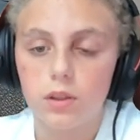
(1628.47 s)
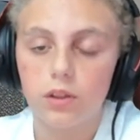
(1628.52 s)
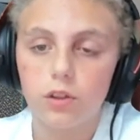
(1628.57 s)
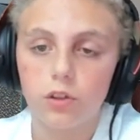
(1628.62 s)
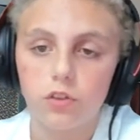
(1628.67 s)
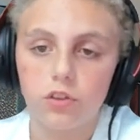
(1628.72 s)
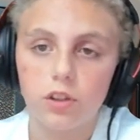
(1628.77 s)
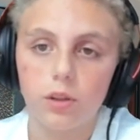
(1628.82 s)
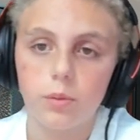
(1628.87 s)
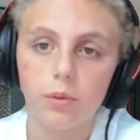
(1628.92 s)

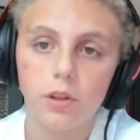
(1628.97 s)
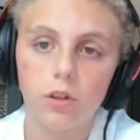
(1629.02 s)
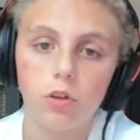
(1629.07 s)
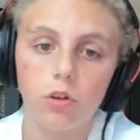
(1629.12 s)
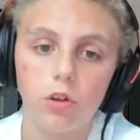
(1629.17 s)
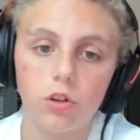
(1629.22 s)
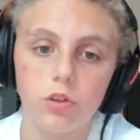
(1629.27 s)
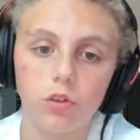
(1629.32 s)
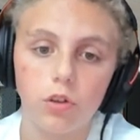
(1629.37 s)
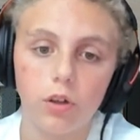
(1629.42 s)
there's something
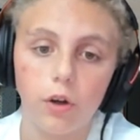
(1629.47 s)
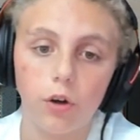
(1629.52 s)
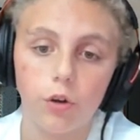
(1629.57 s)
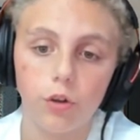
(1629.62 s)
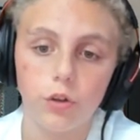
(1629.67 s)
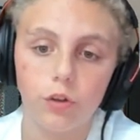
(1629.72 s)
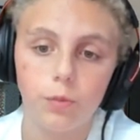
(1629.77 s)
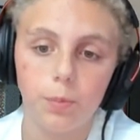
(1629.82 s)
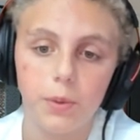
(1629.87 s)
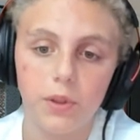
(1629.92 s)
called
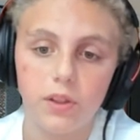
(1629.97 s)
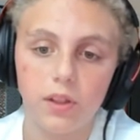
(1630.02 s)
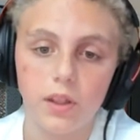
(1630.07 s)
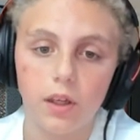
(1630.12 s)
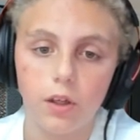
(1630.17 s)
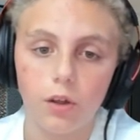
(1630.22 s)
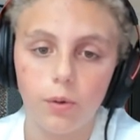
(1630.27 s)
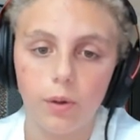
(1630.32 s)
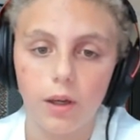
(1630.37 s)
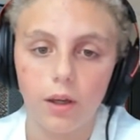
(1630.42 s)
on-speed
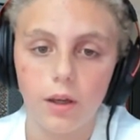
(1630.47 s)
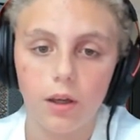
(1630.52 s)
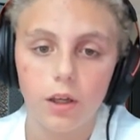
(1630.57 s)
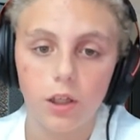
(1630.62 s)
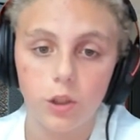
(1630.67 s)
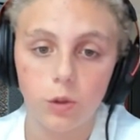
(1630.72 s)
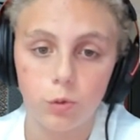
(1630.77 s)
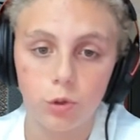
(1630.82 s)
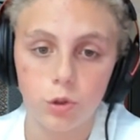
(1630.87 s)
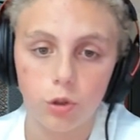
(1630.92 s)
AOA
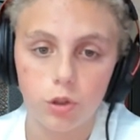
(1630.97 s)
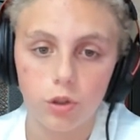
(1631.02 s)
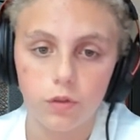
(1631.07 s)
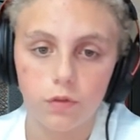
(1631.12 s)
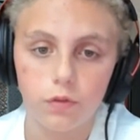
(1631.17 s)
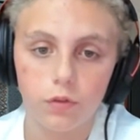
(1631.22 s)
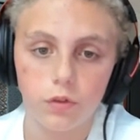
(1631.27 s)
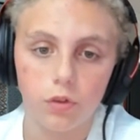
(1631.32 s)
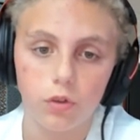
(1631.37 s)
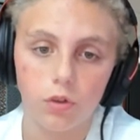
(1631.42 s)
to show you
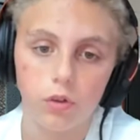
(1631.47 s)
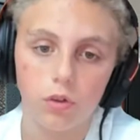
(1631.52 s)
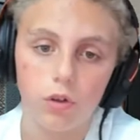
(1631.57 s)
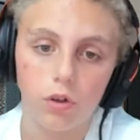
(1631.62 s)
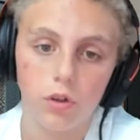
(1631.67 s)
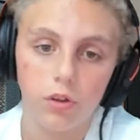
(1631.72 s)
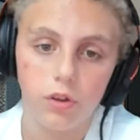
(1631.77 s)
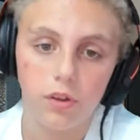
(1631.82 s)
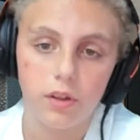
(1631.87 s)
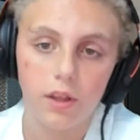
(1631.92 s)
if you're
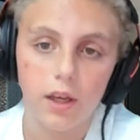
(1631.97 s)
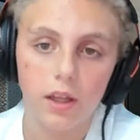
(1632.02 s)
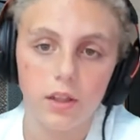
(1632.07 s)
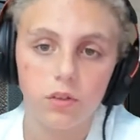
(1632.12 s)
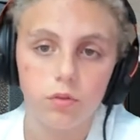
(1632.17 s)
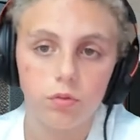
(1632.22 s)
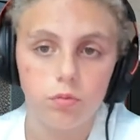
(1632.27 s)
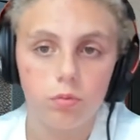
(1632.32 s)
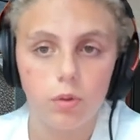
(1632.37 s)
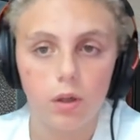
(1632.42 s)
on
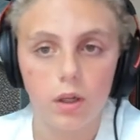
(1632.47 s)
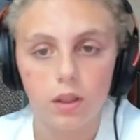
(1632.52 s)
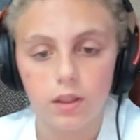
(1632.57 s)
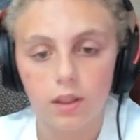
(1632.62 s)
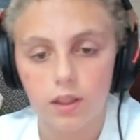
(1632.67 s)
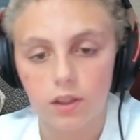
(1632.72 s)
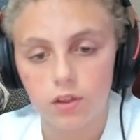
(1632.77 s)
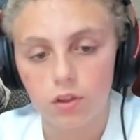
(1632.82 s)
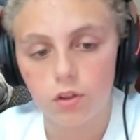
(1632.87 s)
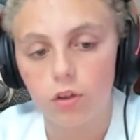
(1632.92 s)
that while
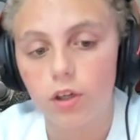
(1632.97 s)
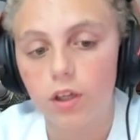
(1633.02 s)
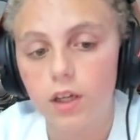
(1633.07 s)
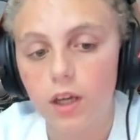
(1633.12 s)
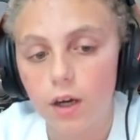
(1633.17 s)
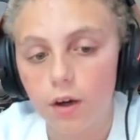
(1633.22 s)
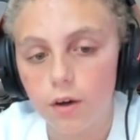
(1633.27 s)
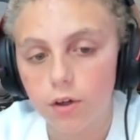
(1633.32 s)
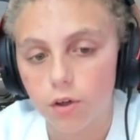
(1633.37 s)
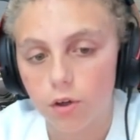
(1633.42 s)
landing on a
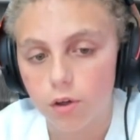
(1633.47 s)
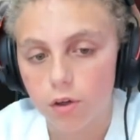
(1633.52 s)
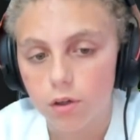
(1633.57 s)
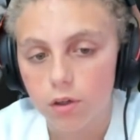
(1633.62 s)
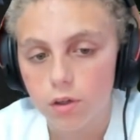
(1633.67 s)
carrier.